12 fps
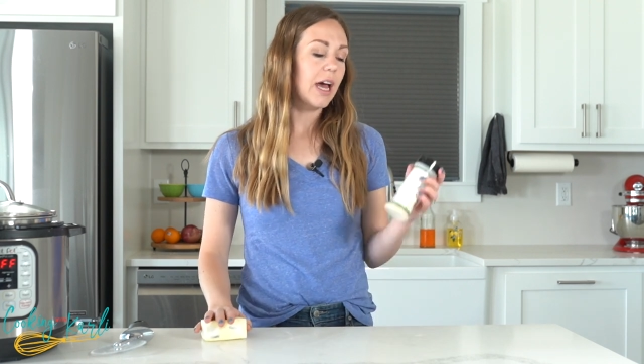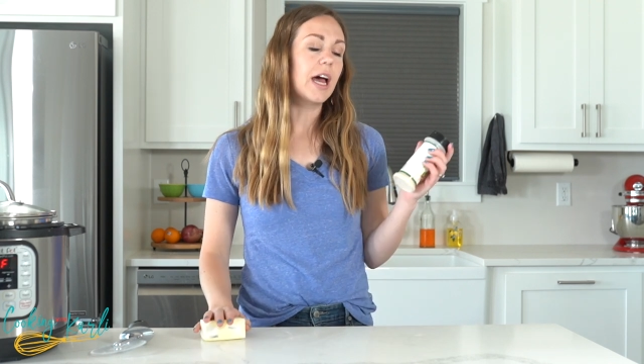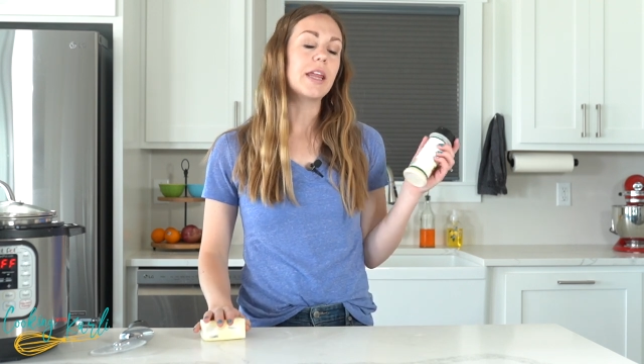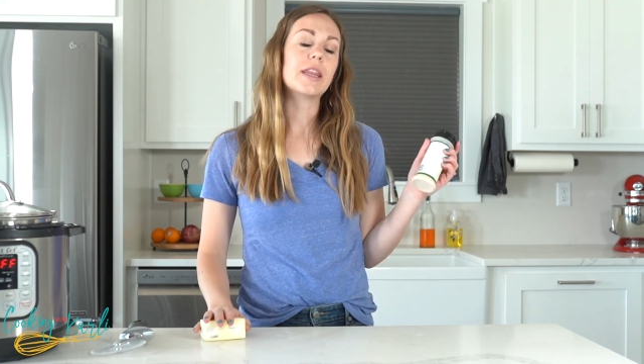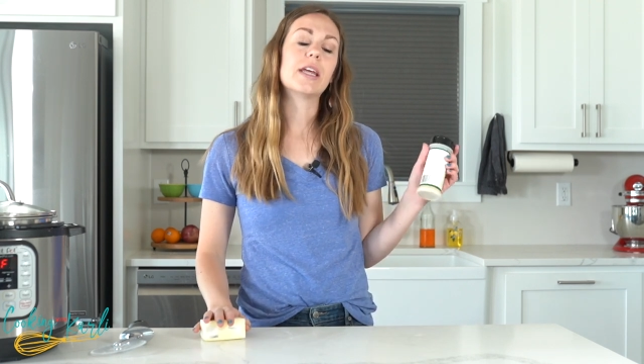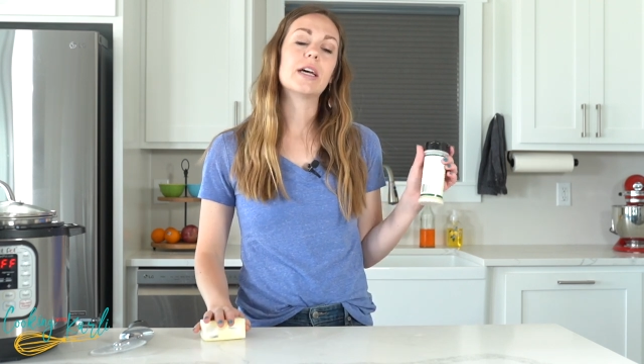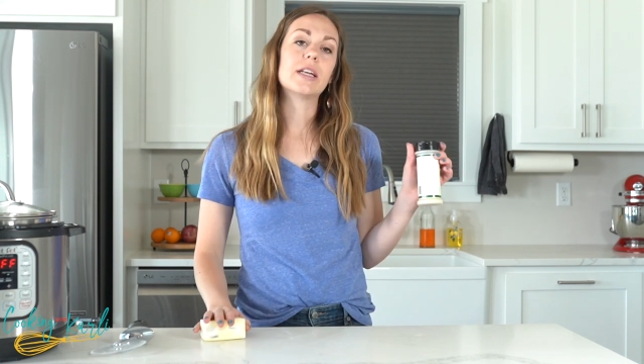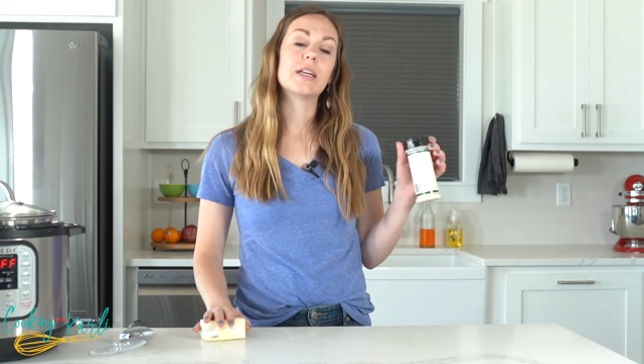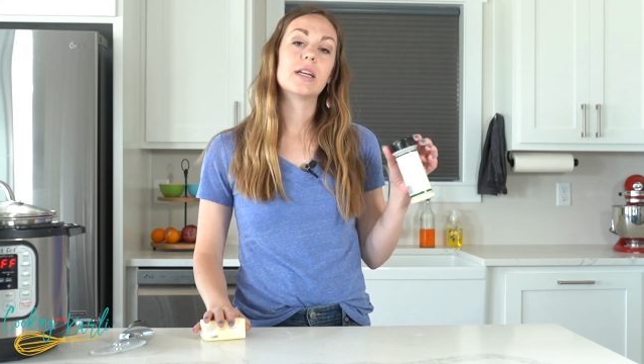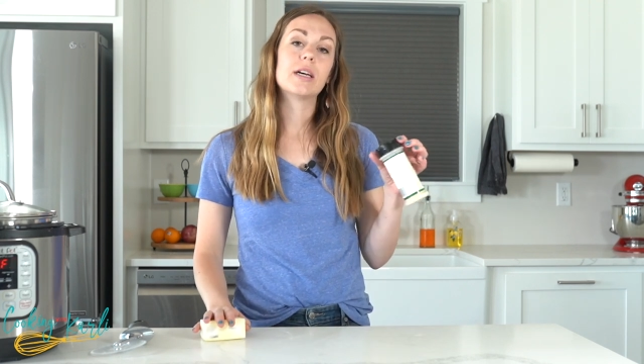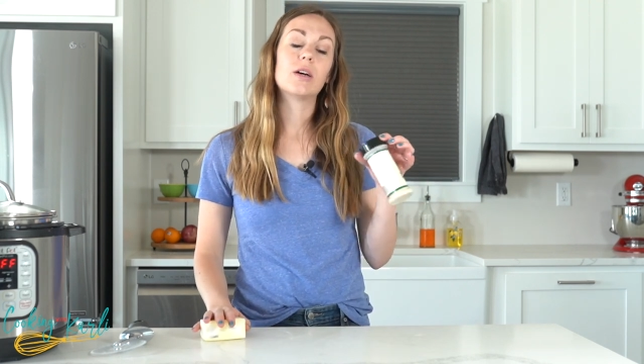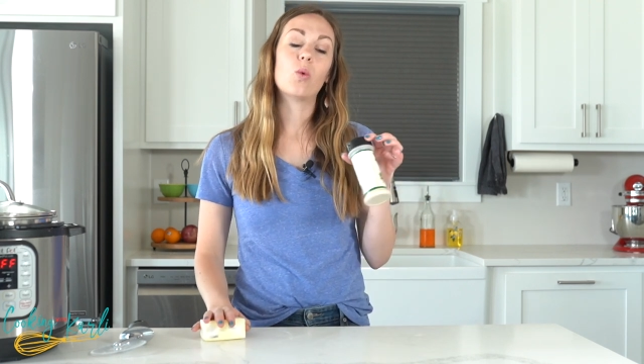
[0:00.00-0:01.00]
and
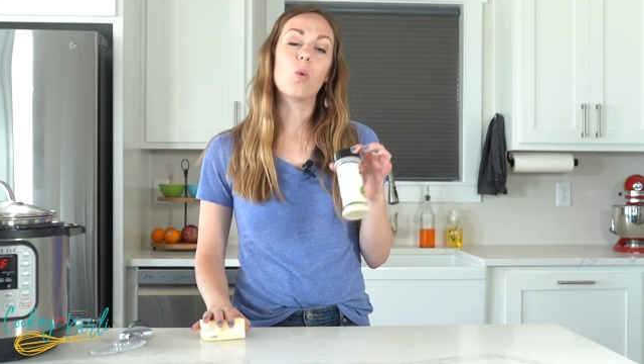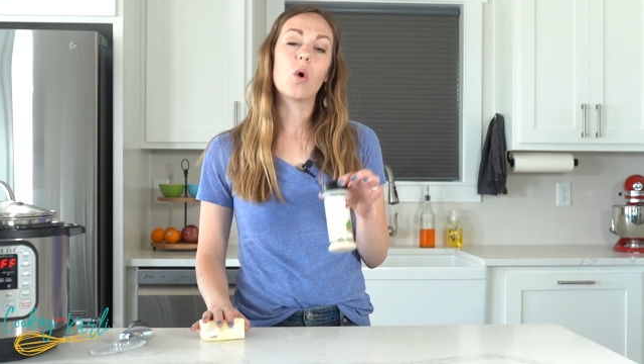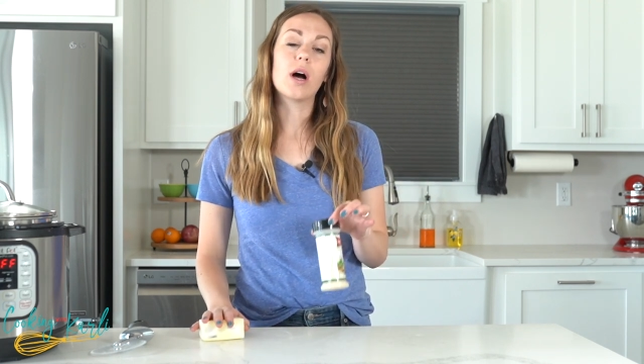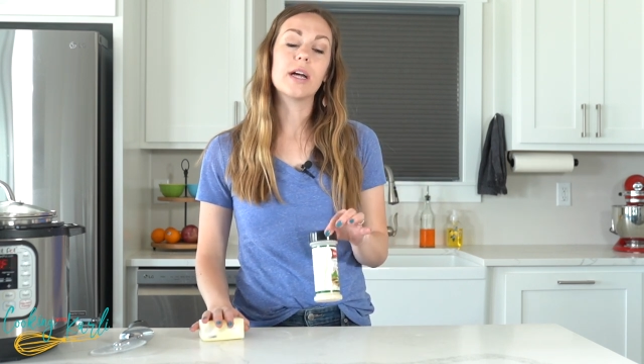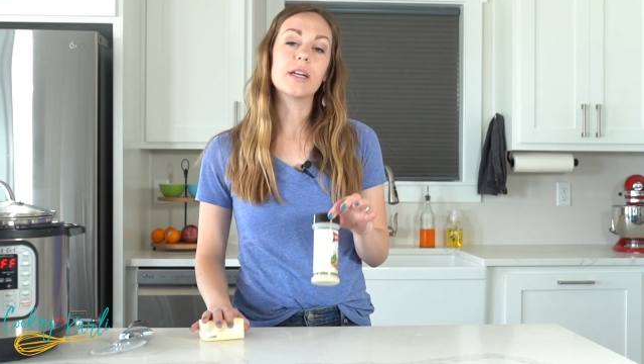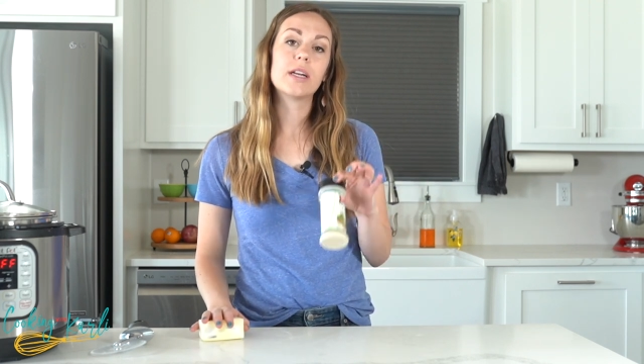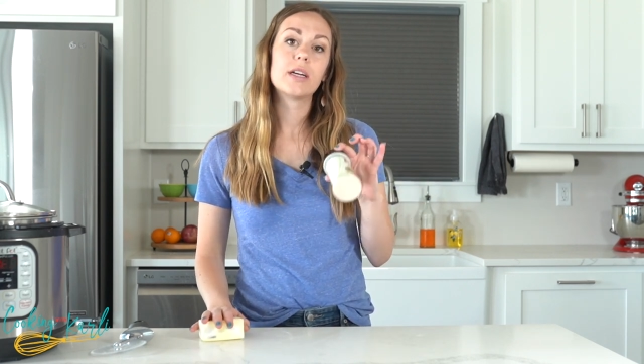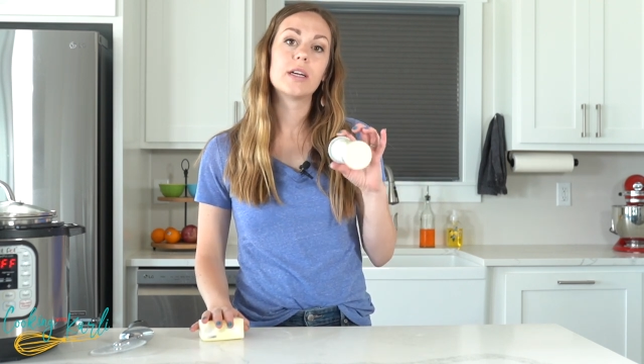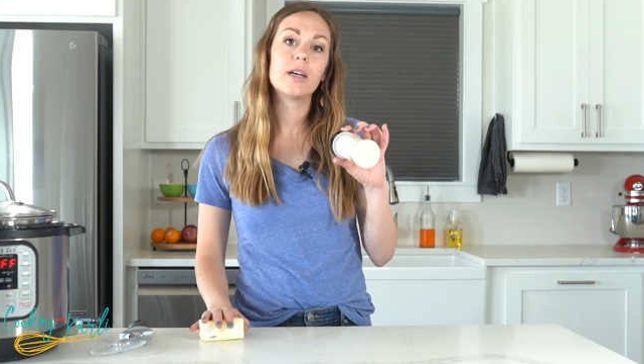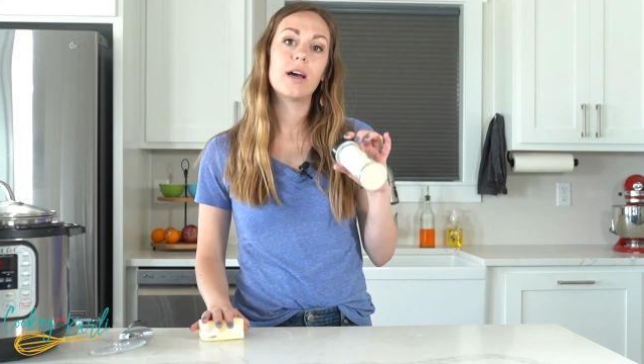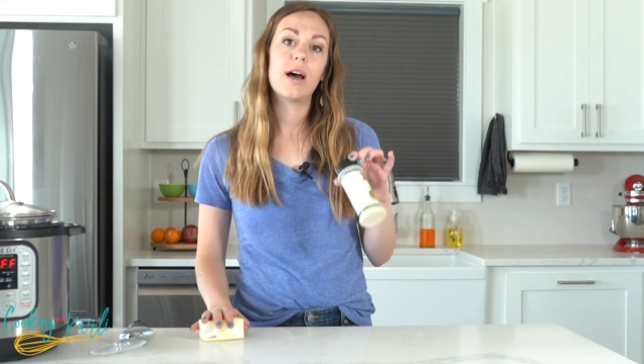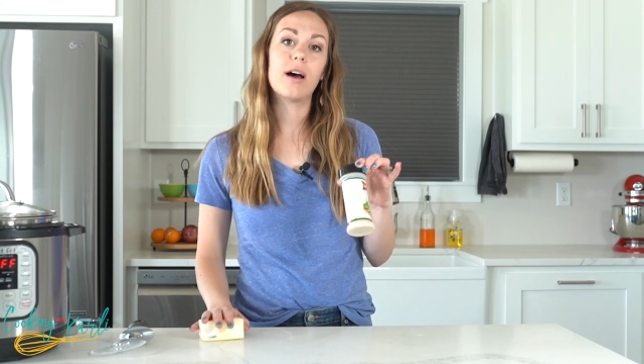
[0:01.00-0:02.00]
then one
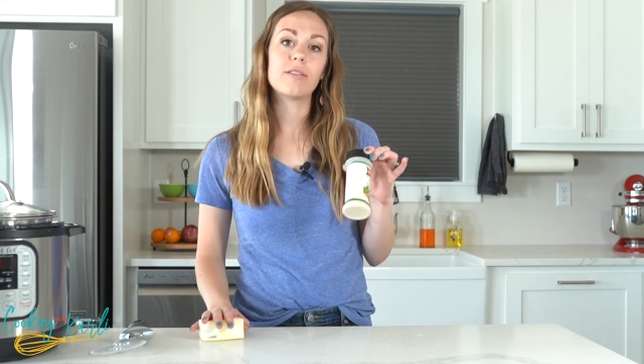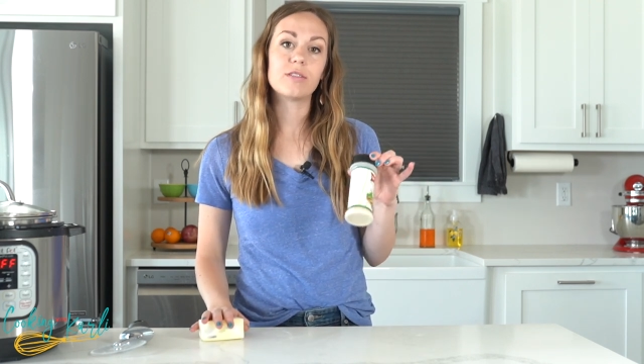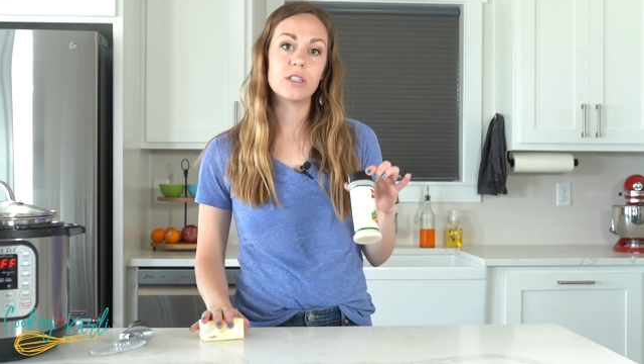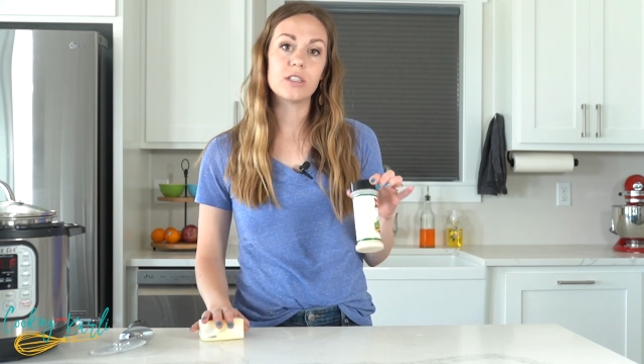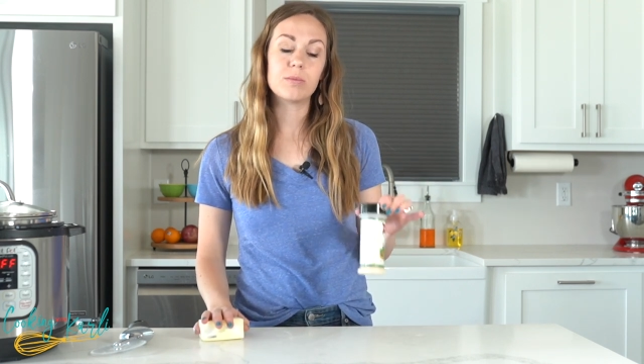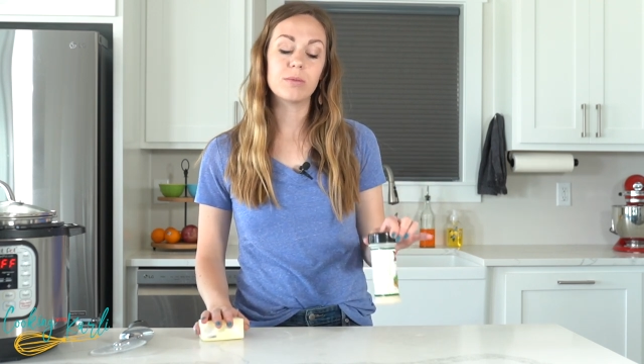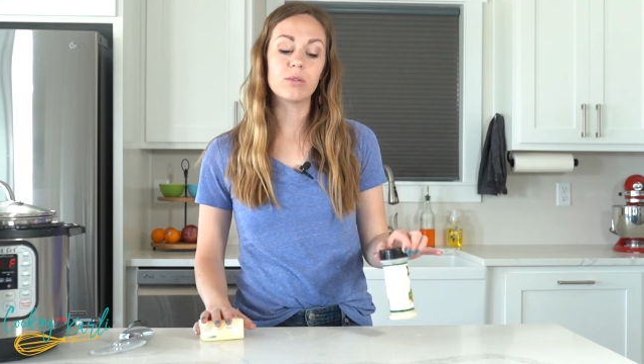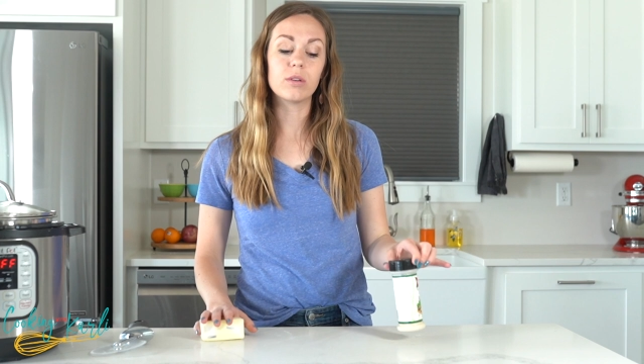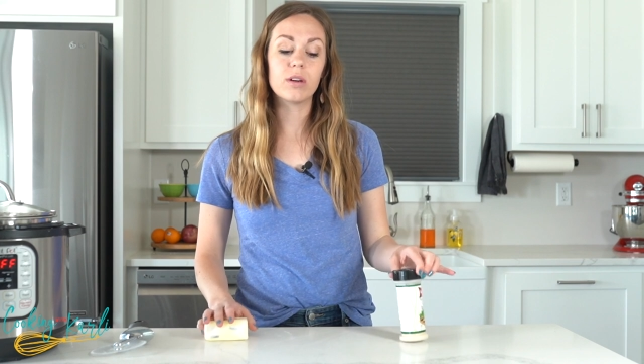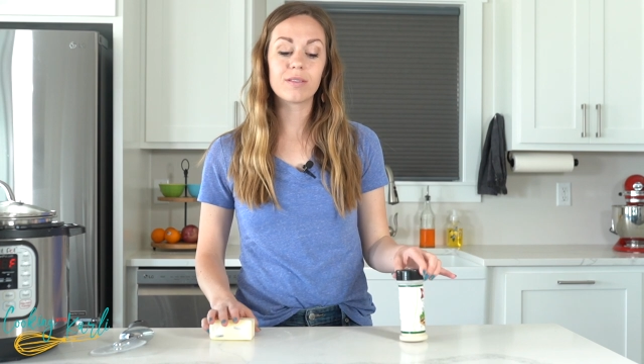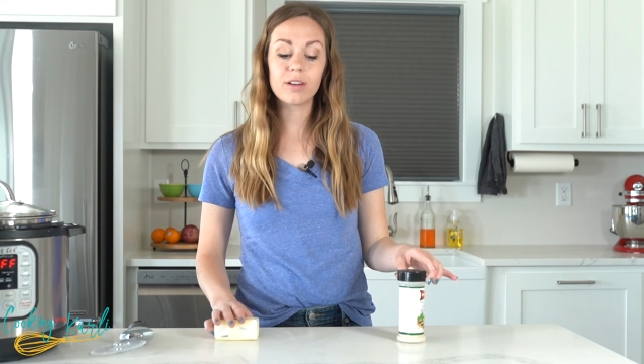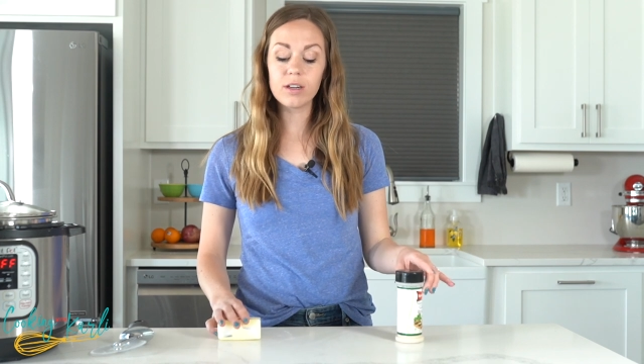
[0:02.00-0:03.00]
half teaspoon
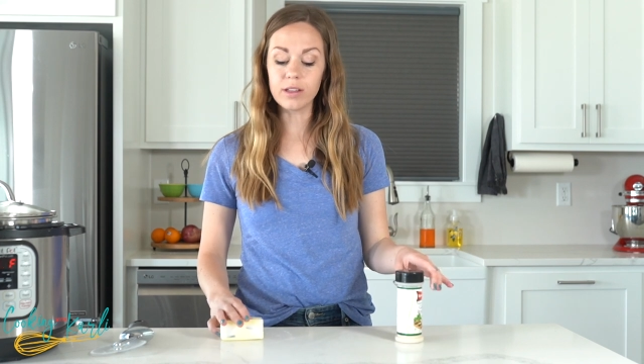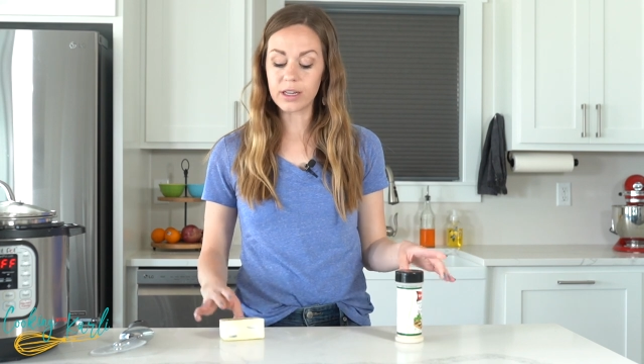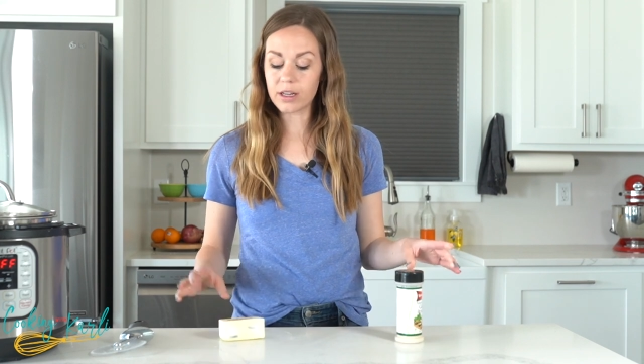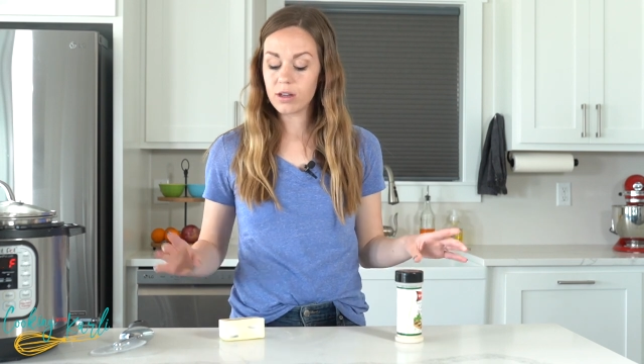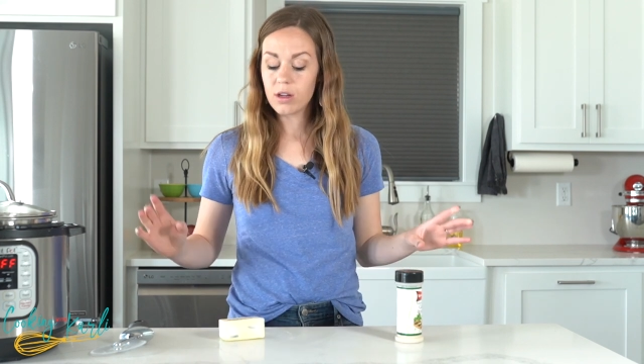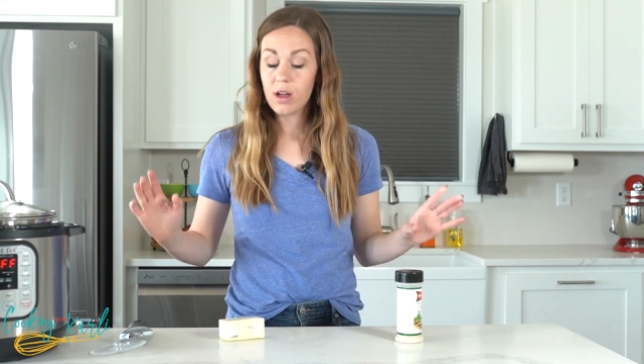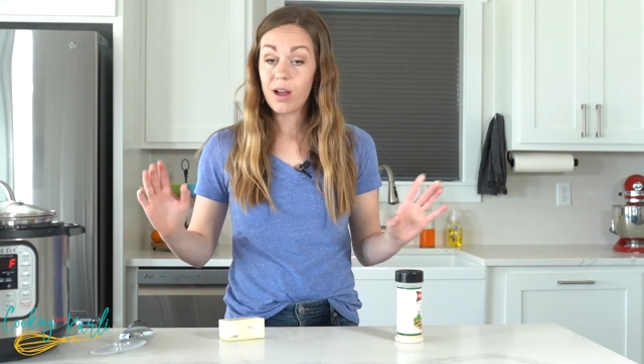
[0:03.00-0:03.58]
of garlic.